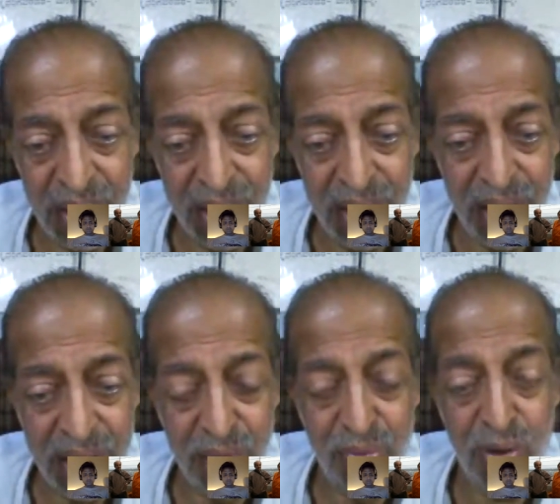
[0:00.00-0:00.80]
in
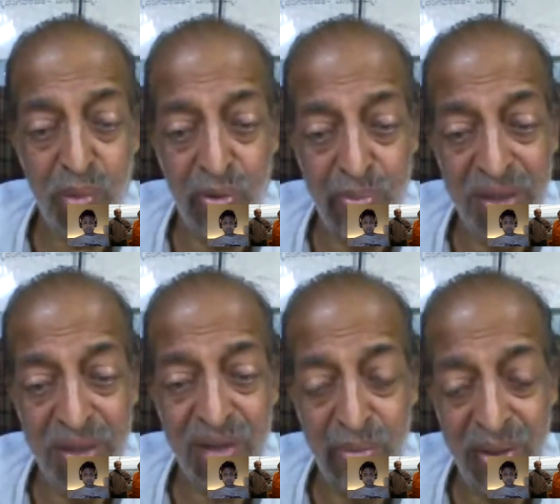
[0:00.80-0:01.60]
the form of peace
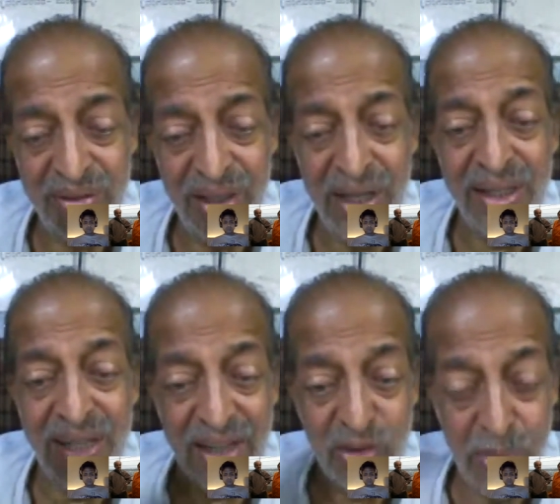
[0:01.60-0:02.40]
and bliss. That
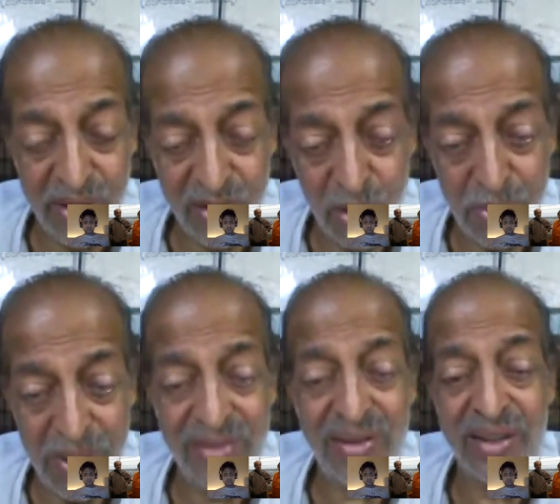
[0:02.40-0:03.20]
experience of
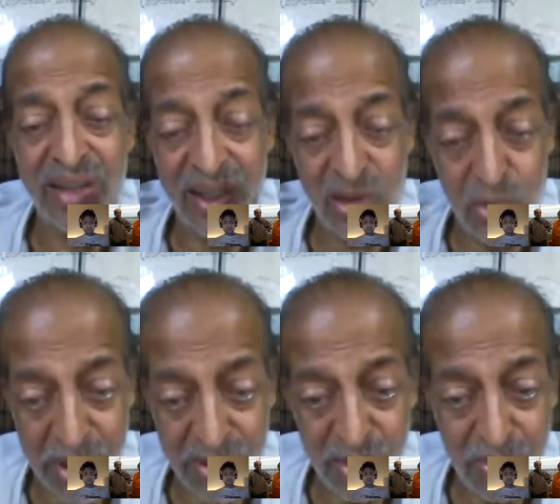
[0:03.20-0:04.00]
peace and that
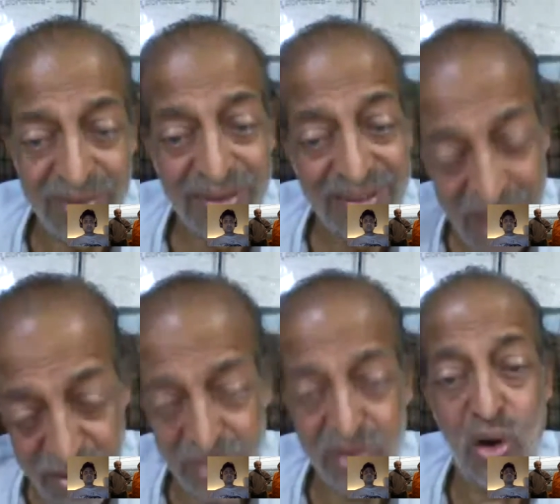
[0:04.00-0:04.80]
experience of bliss itself
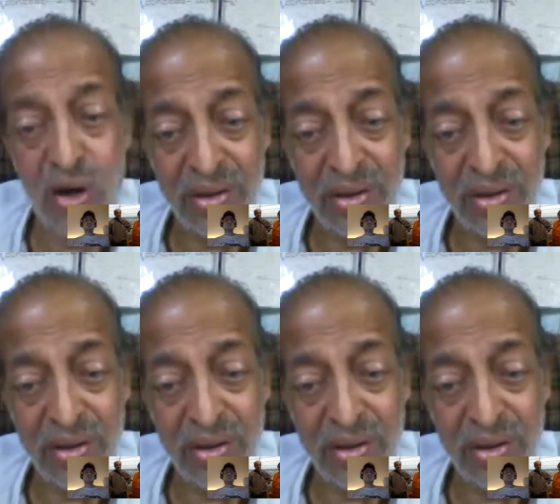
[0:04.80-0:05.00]
is God.